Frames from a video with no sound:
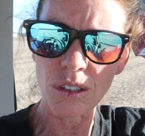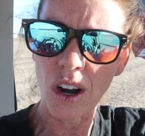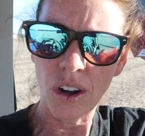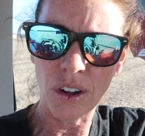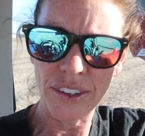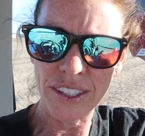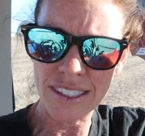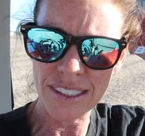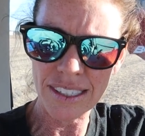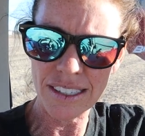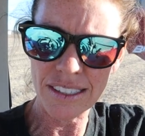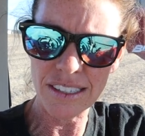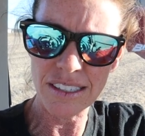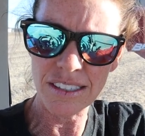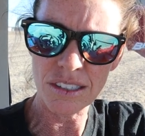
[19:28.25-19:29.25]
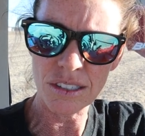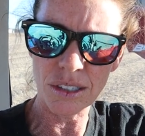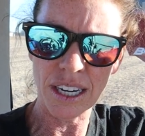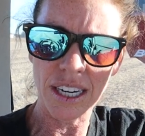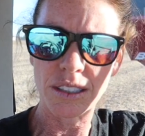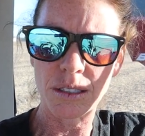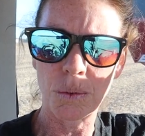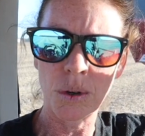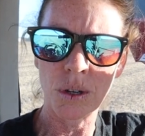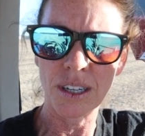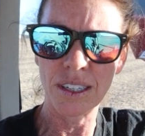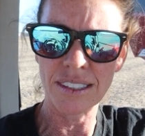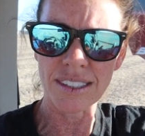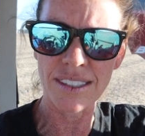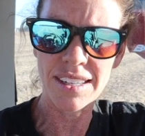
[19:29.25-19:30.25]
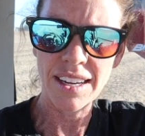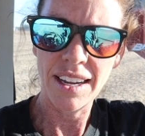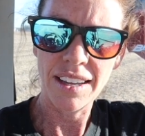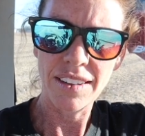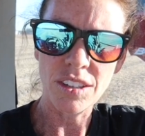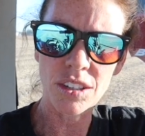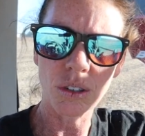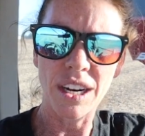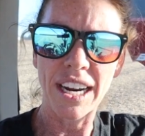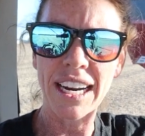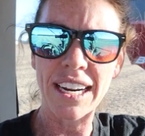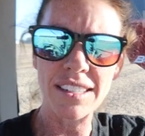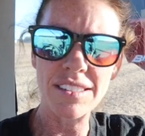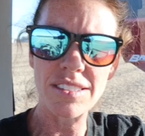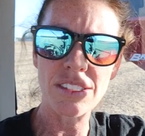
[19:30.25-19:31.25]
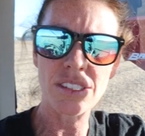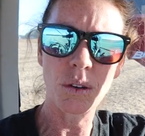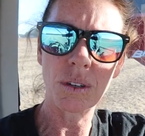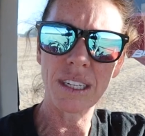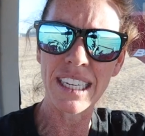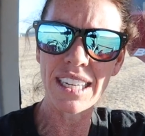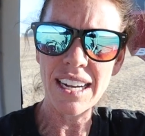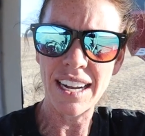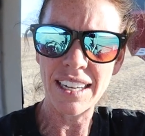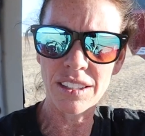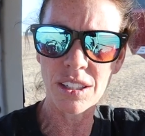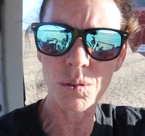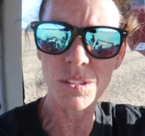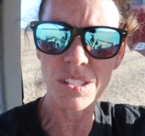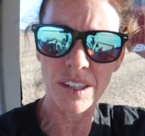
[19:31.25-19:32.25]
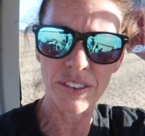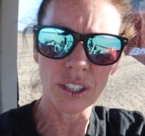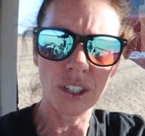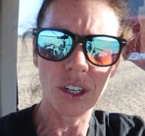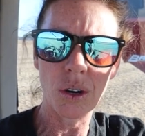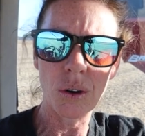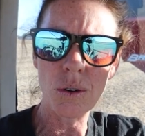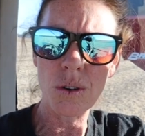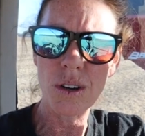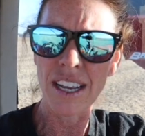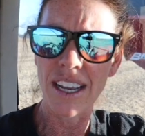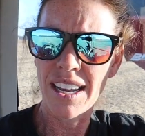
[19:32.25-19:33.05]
all this does is transports the grain, so he unloads on the go,